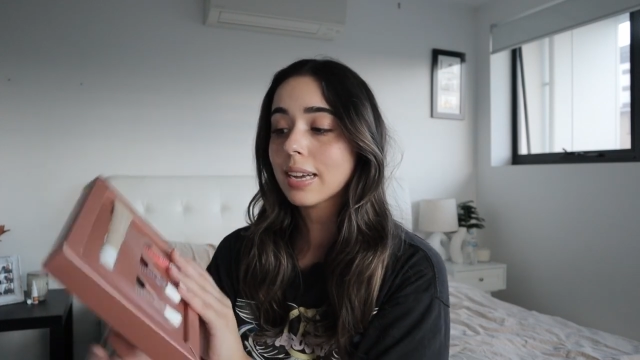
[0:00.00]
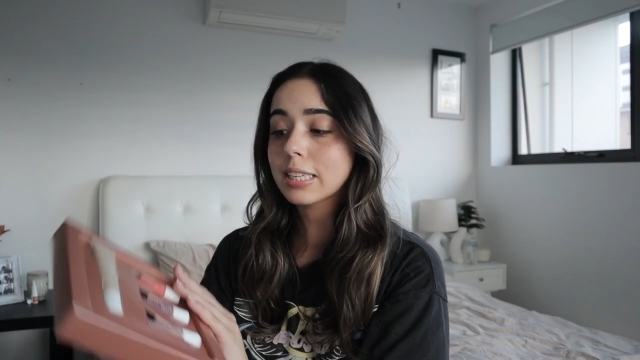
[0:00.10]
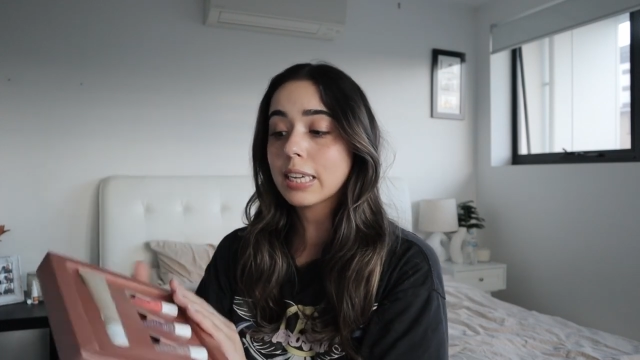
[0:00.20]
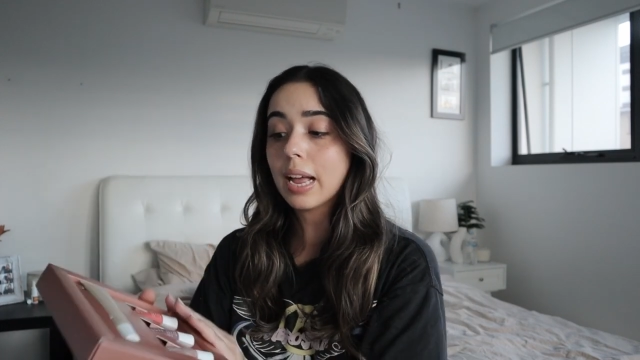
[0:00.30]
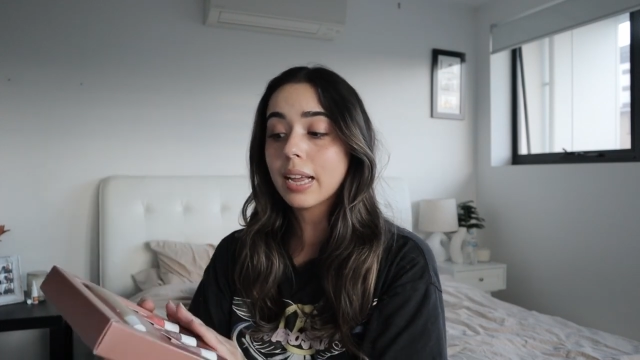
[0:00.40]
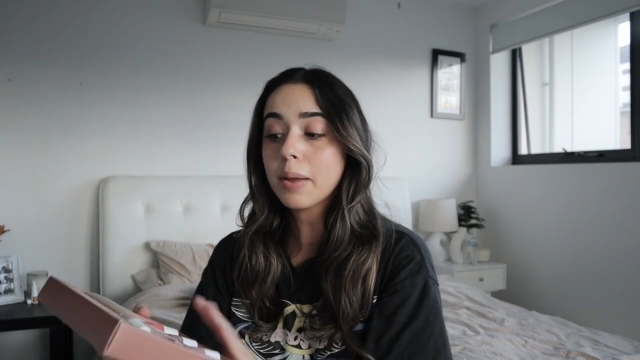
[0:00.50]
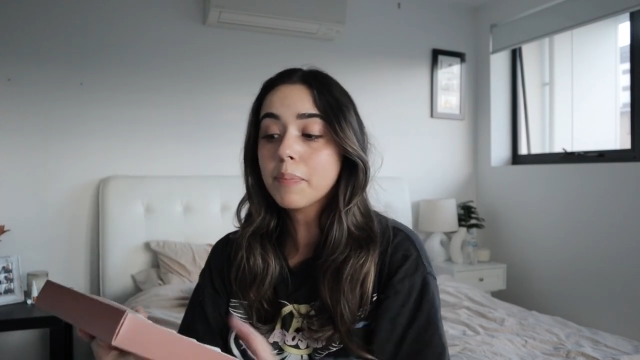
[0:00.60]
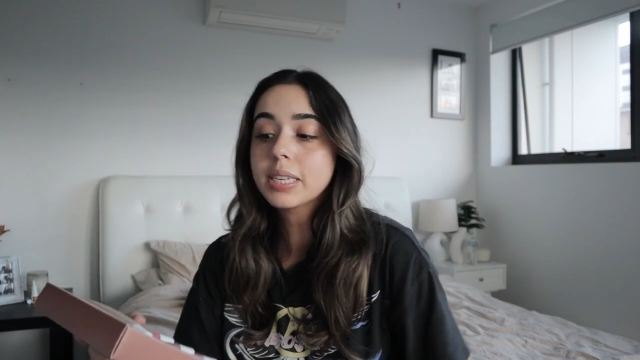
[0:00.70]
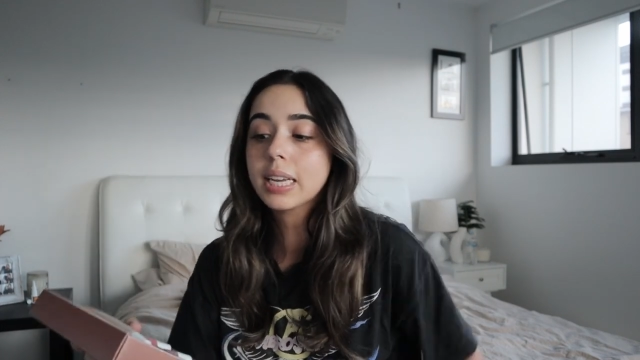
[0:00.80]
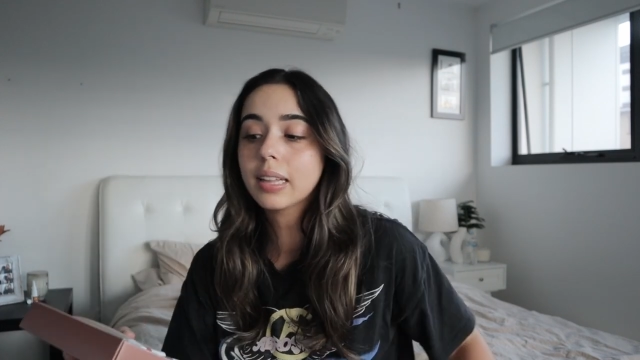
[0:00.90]
like in
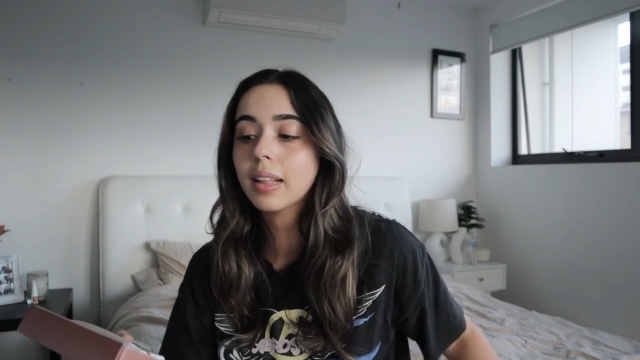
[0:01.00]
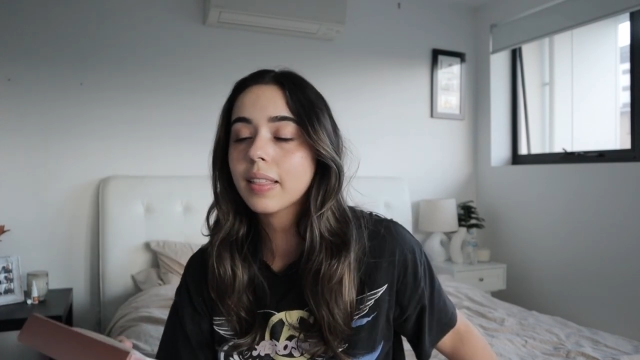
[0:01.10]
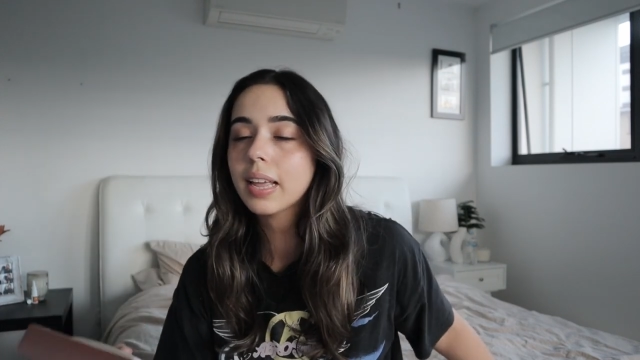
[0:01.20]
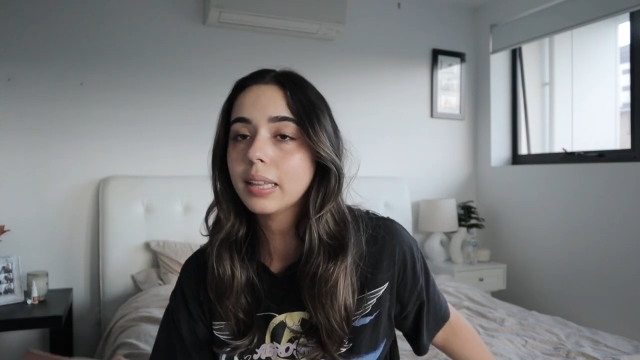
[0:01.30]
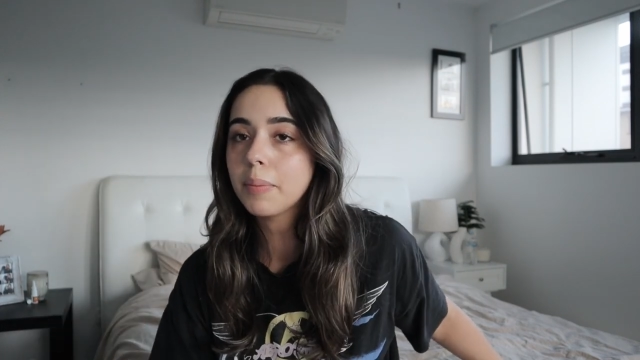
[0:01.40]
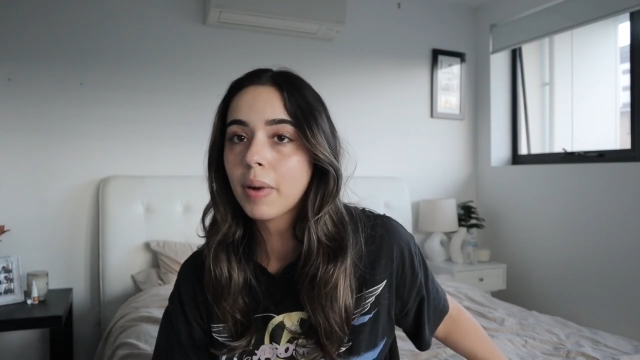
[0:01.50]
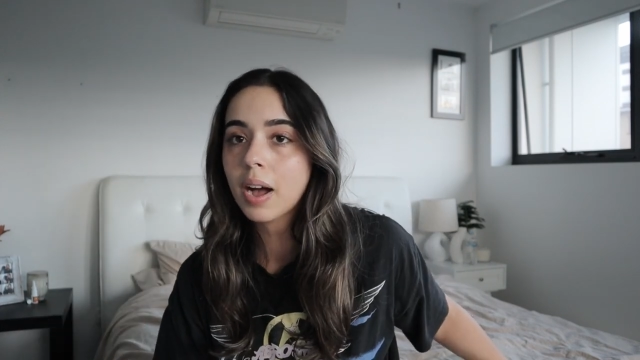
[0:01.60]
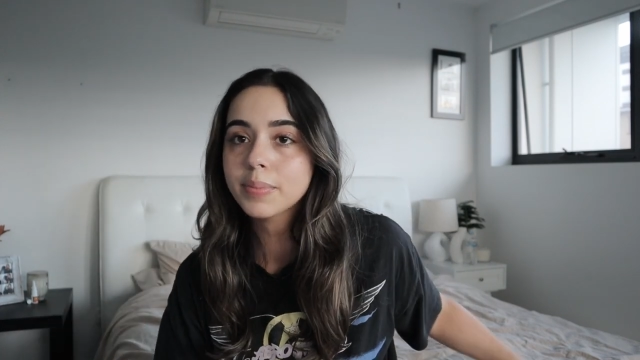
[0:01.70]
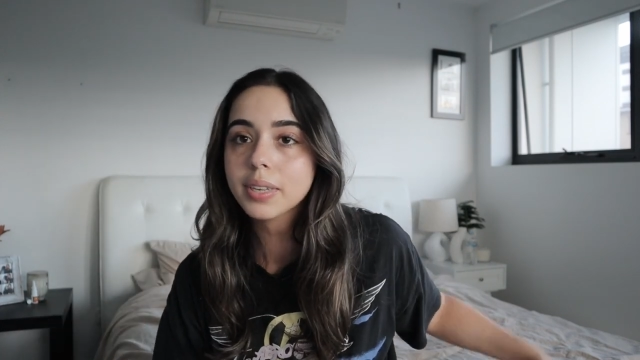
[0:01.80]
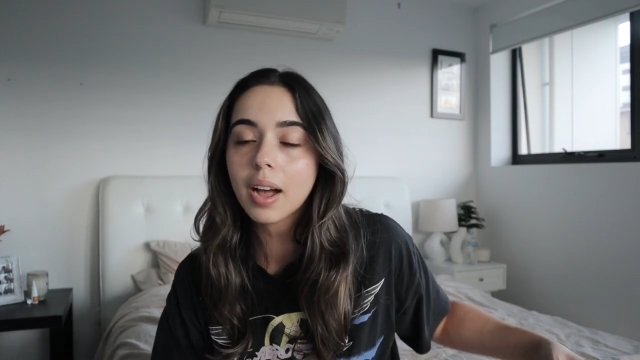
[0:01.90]
particular, their lip
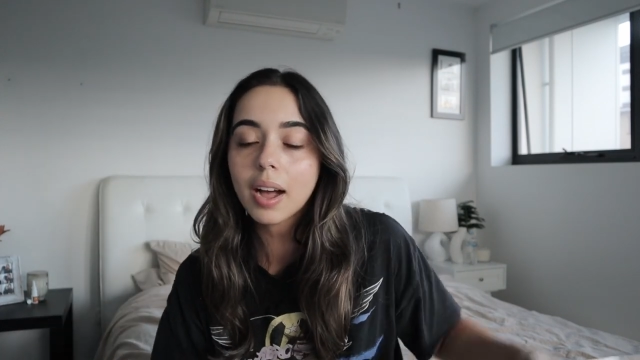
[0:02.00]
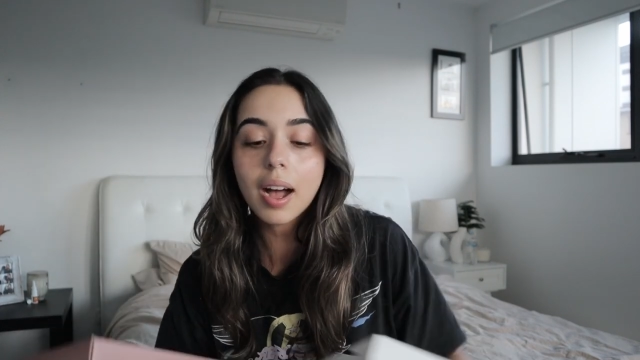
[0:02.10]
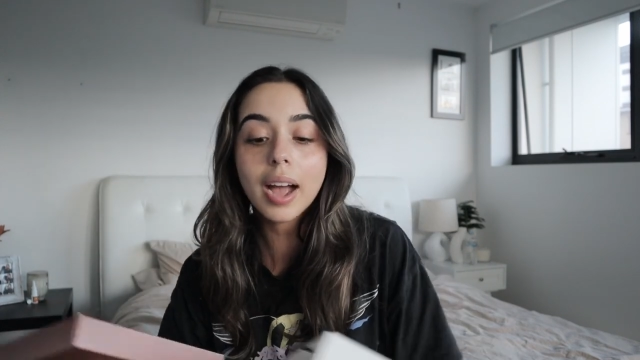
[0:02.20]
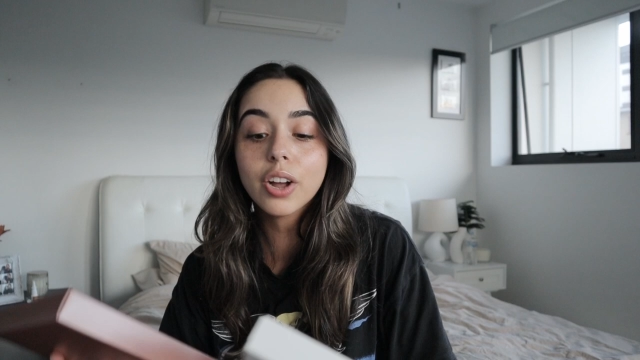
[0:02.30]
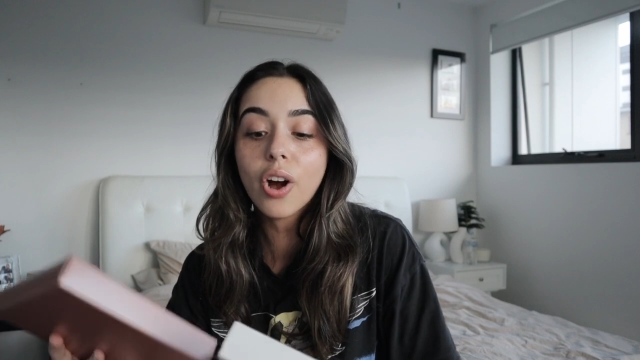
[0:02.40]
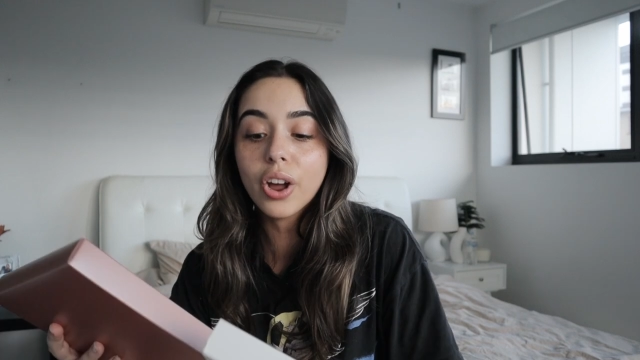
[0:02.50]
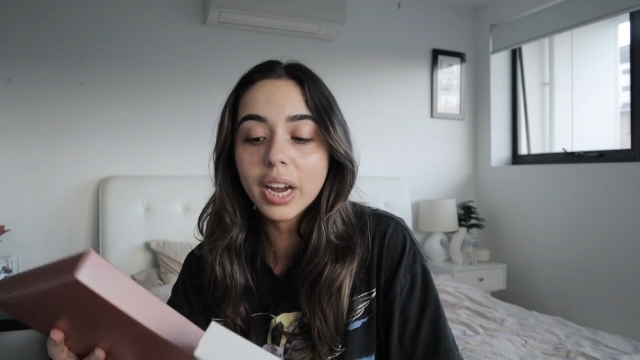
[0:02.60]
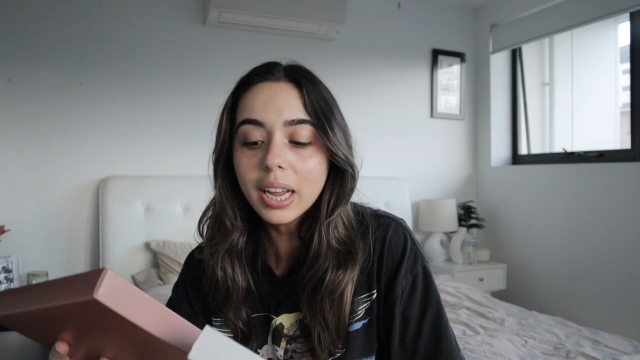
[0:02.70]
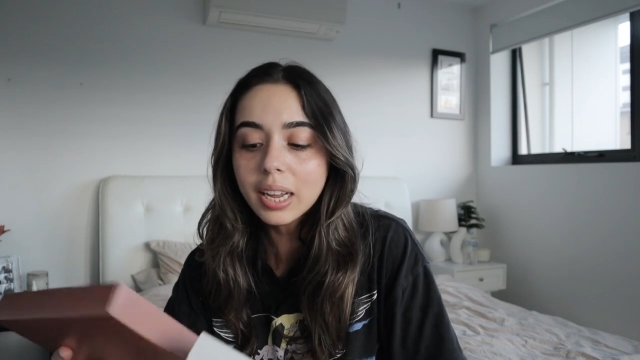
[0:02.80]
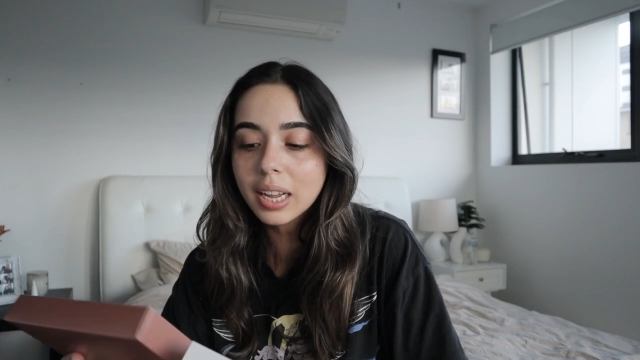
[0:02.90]
balms are
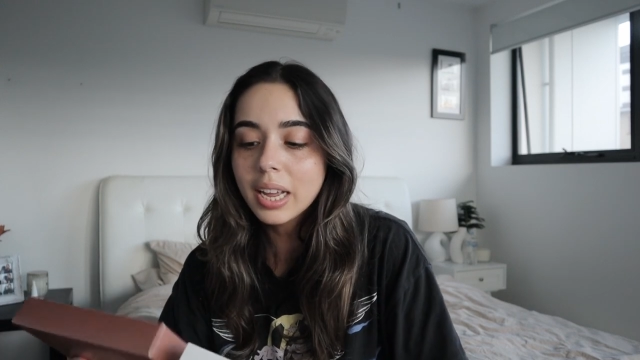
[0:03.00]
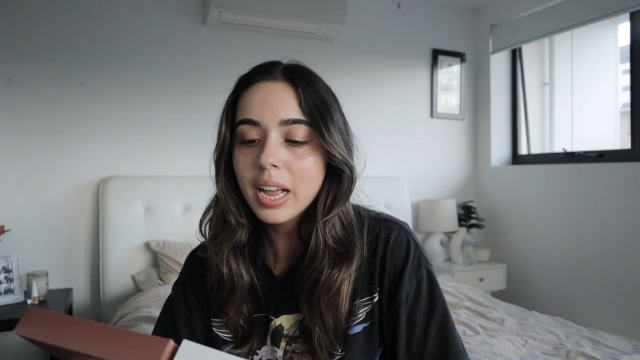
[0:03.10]
iconic,